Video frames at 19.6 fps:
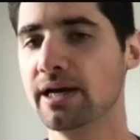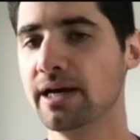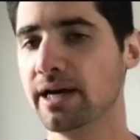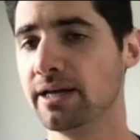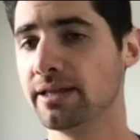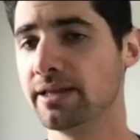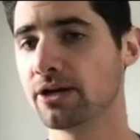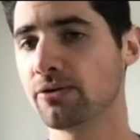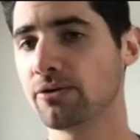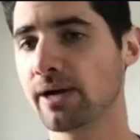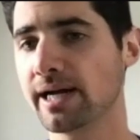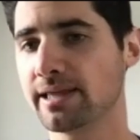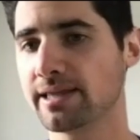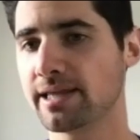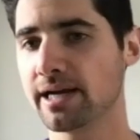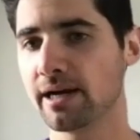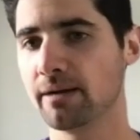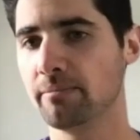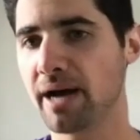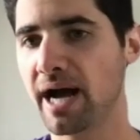And the great
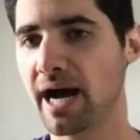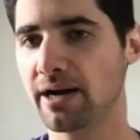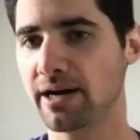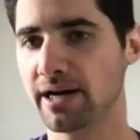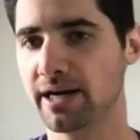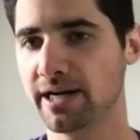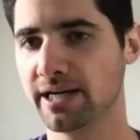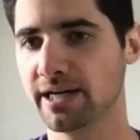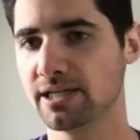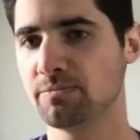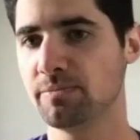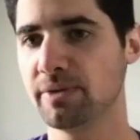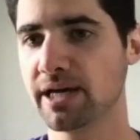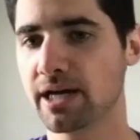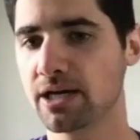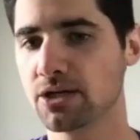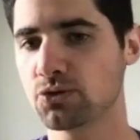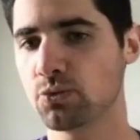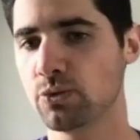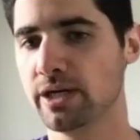thing about it is
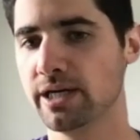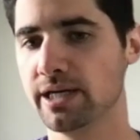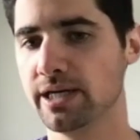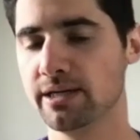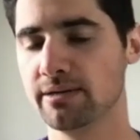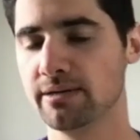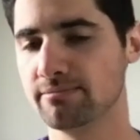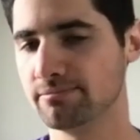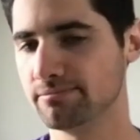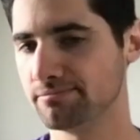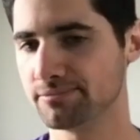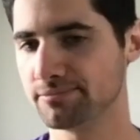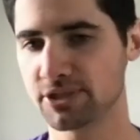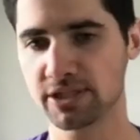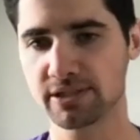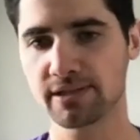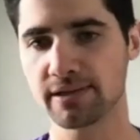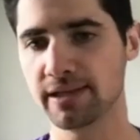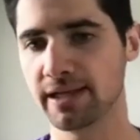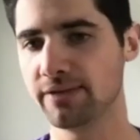because we
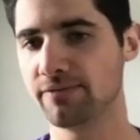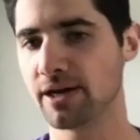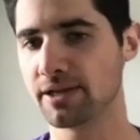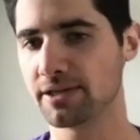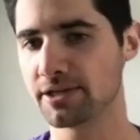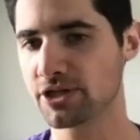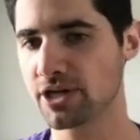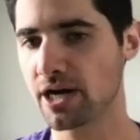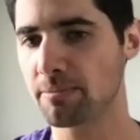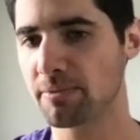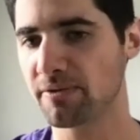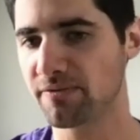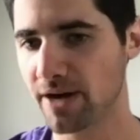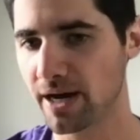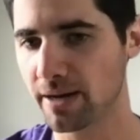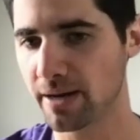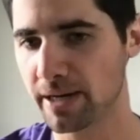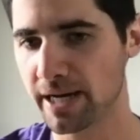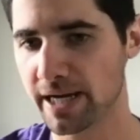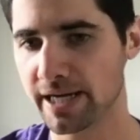just live on the
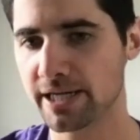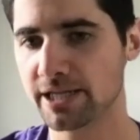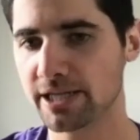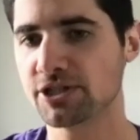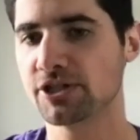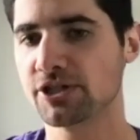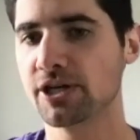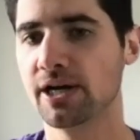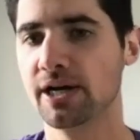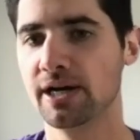Shopify page,